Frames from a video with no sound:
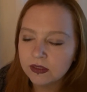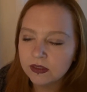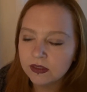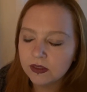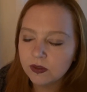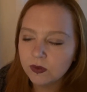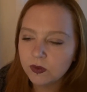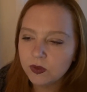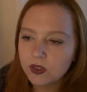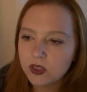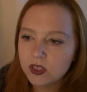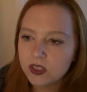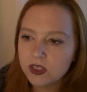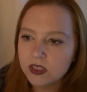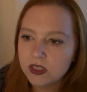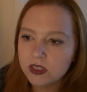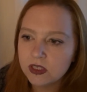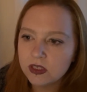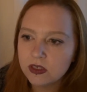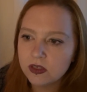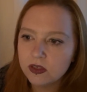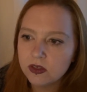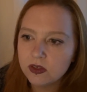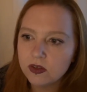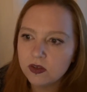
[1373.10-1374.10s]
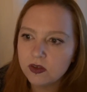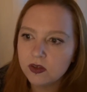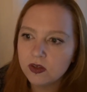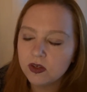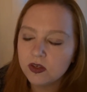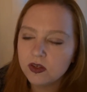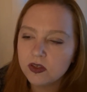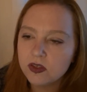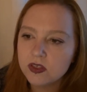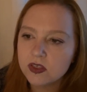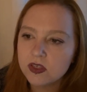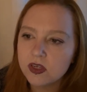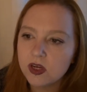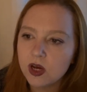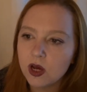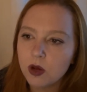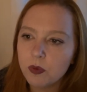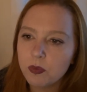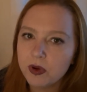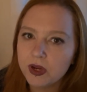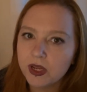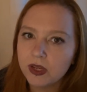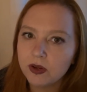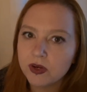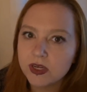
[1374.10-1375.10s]
I want you to
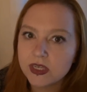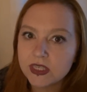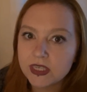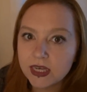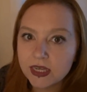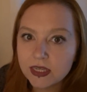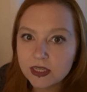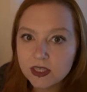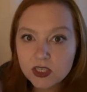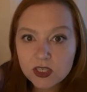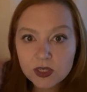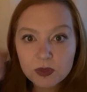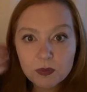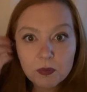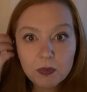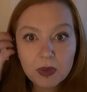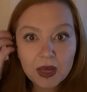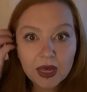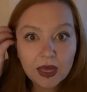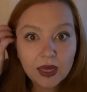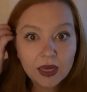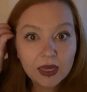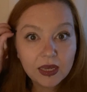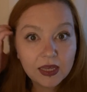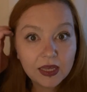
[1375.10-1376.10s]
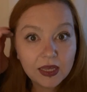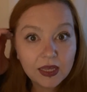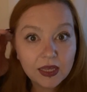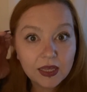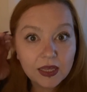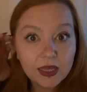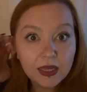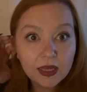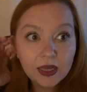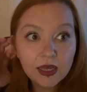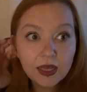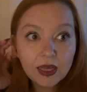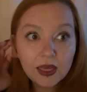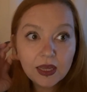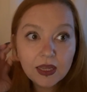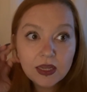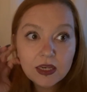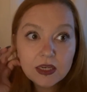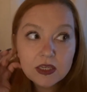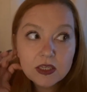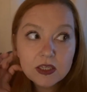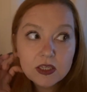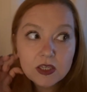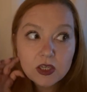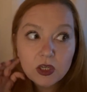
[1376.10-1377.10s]
bring your attention back
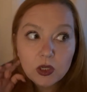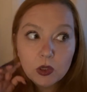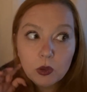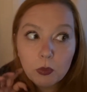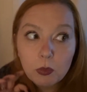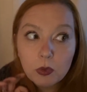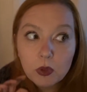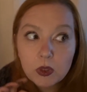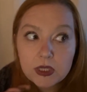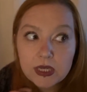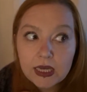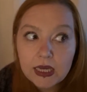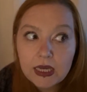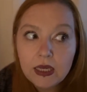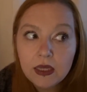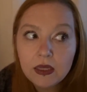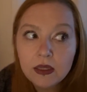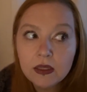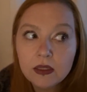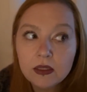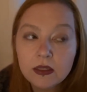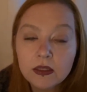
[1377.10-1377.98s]
into your body.